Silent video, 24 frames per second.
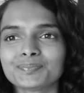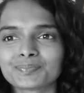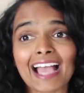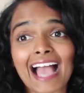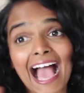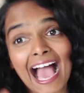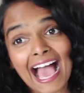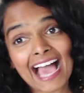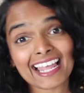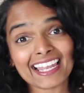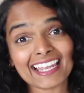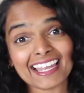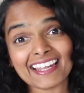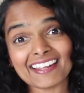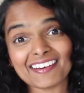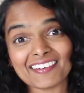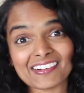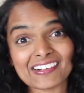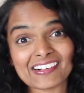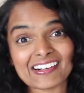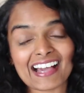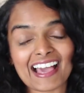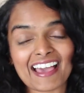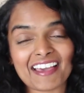Hello
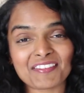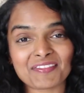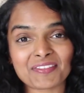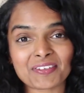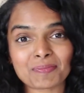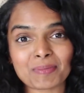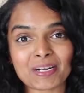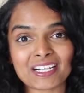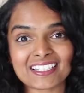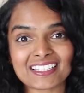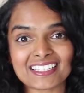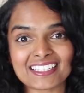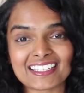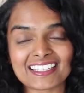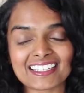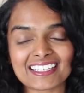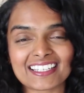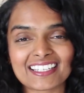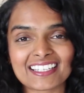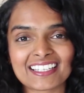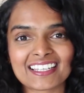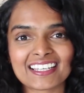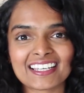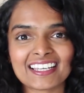
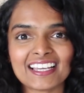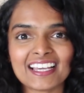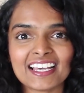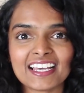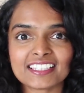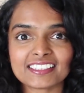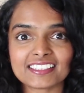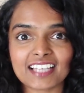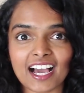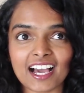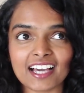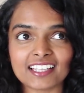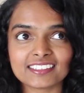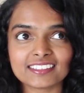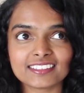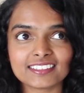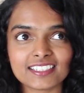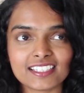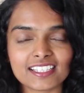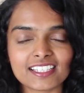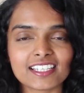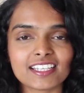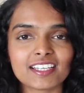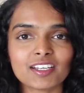everybody. The other
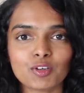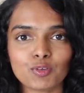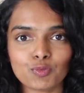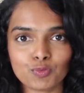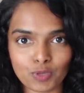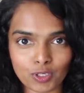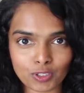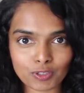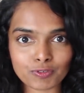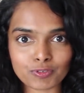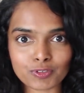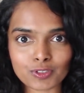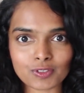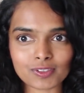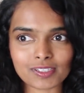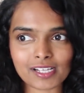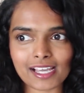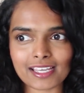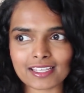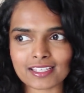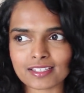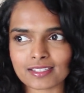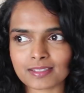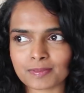day, one of you
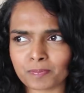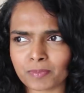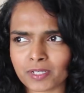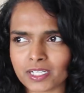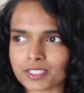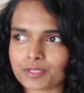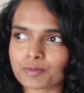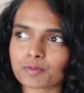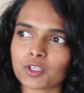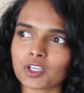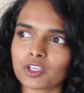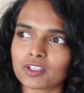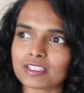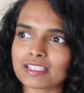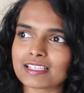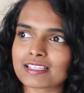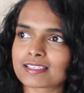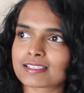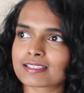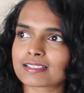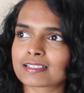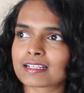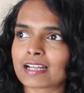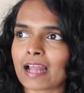guys buzzed me on
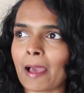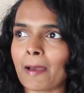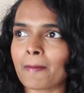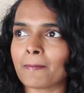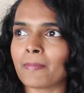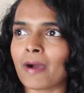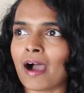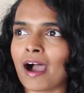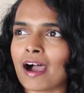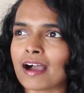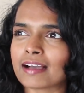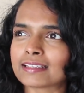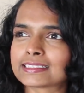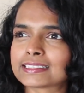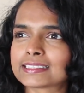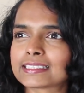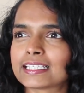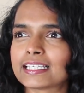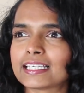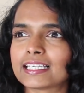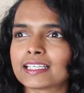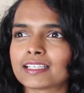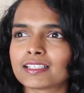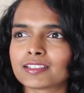Instagram
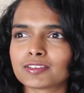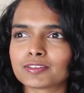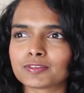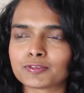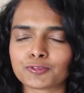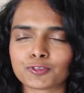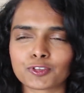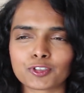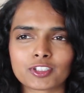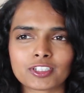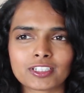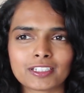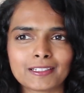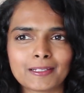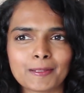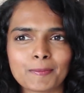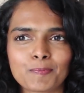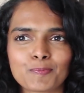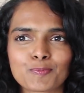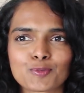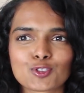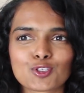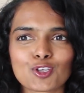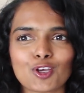asking for
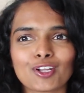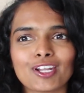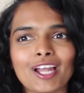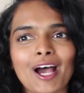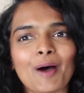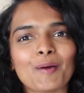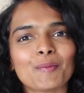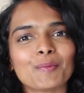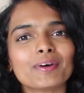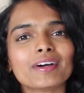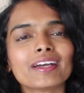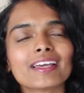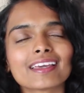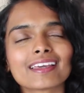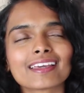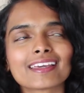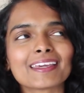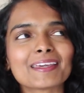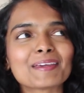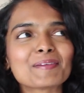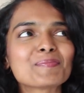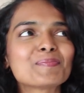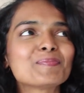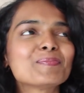tips on how I
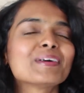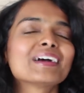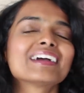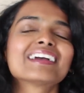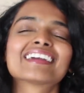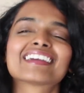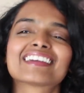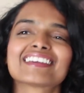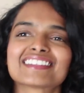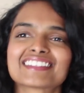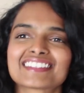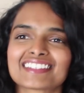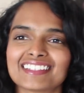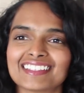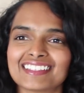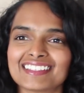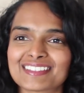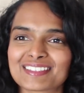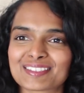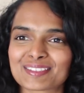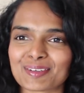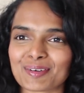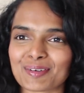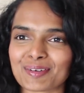keep my
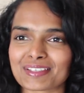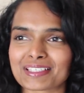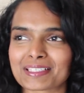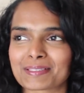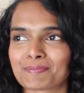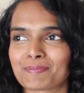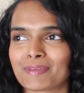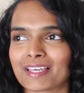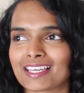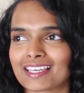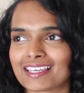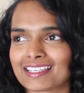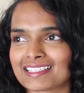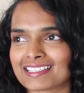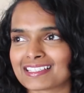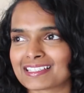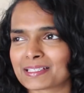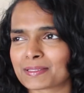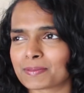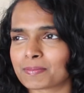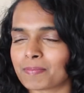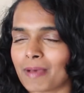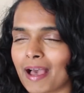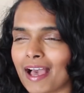kitchen so spick and
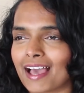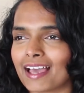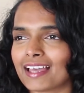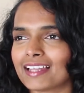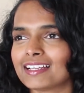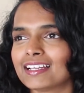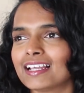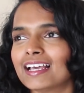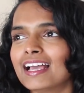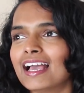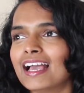span.